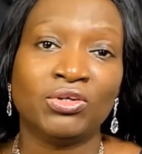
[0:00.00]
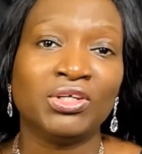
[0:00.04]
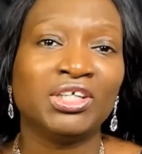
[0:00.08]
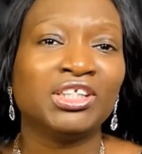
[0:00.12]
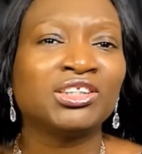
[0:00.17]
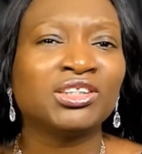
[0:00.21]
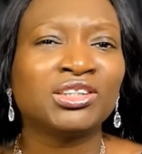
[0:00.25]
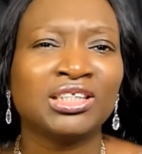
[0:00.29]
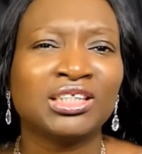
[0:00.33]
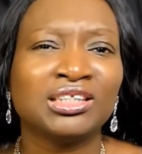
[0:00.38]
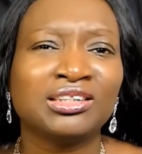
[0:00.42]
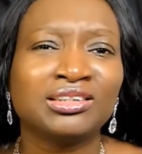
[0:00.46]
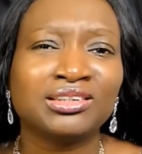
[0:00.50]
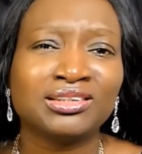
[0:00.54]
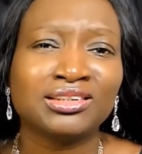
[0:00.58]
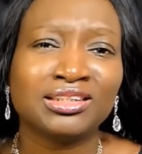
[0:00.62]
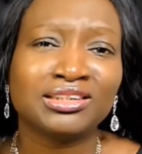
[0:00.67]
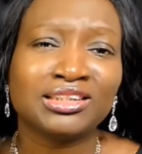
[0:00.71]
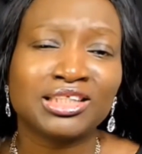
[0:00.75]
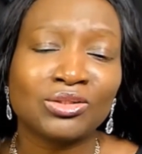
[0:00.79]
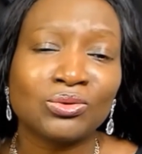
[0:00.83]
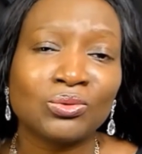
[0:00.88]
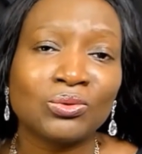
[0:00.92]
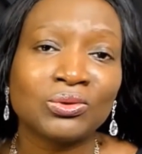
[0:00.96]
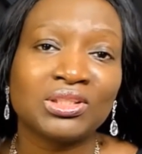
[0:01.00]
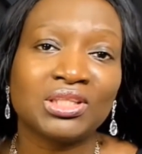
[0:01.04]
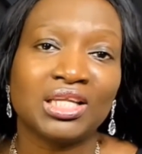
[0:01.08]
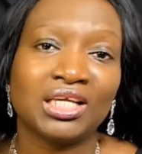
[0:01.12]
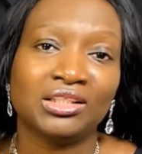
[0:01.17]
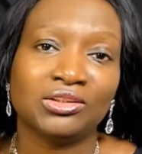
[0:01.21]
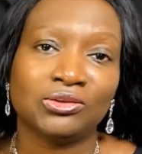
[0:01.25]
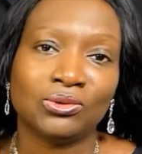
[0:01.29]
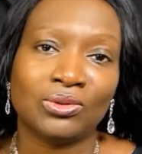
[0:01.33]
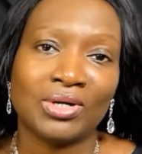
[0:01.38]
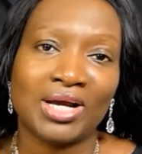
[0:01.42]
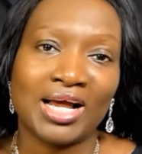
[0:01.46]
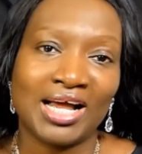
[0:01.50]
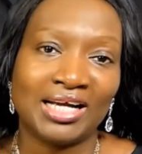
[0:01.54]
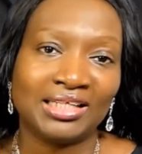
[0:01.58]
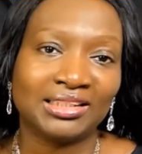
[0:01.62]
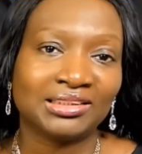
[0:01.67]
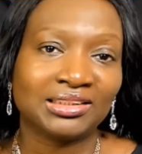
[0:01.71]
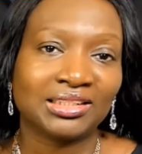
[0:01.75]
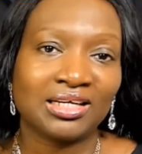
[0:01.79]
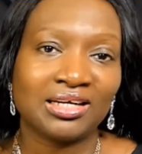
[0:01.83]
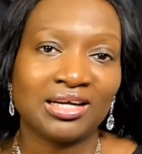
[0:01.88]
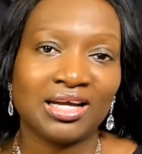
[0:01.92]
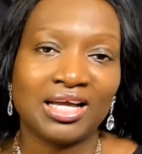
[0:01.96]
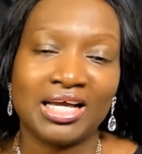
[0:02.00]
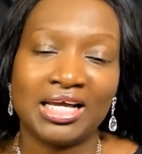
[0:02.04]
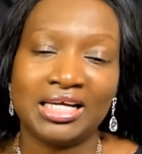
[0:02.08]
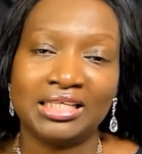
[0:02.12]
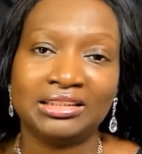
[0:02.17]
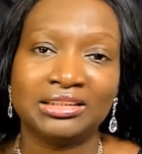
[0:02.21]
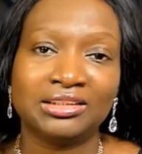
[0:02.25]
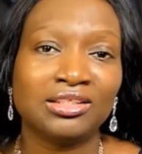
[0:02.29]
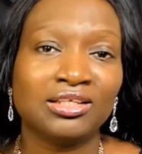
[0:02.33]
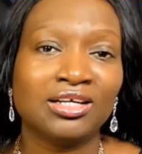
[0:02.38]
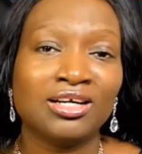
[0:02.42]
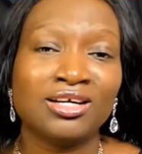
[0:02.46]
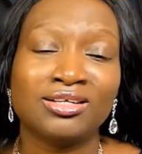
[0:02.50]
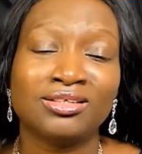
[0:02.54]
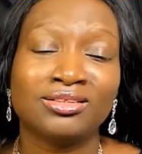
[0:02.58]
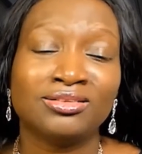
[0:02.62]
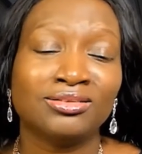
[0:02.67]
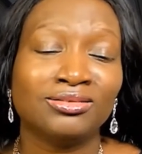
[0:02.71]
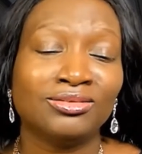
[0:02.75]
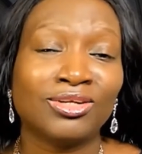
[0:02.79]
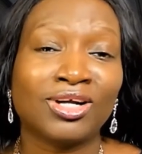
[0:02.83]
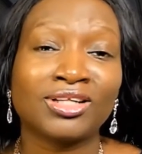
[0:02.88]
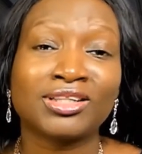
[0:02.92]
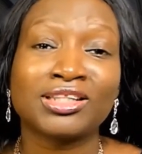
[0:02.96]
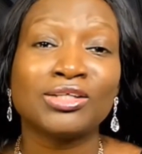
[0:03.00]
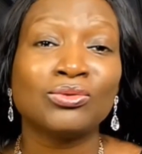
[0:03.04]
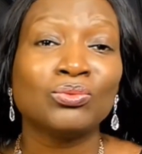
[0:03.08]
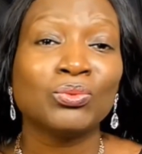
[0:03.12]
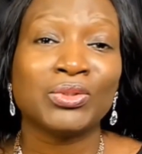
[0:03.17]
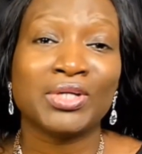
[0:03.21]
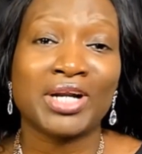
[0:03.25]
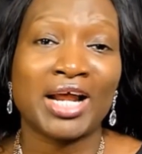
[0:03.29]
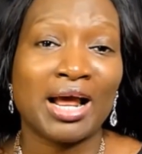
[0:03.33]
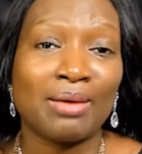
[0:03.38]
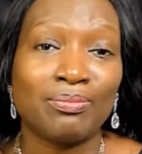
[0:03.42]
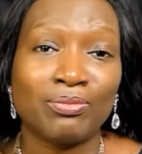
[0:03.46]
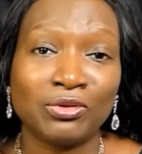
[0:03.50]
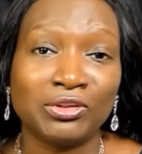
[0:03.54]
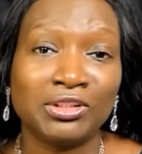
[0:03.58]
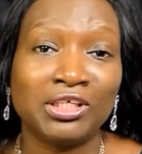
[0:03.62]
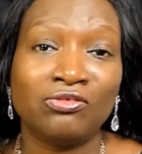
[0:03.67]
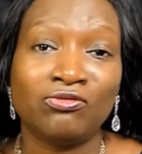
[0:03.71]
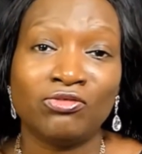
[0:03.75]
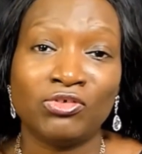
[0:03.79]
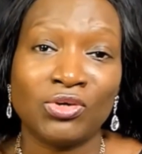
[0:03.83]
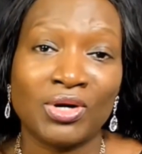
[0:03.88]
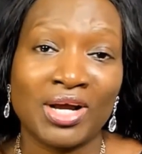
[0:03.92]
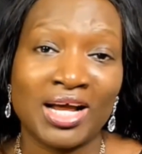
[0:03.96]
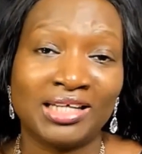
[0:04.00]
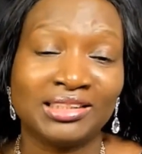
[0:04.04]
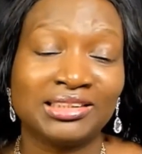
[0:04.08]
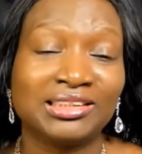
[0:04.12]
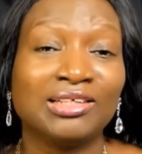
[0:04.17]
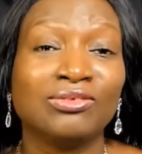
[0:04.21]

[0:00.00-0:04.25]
It's a good thing to ask, and nothing would happen if you ask.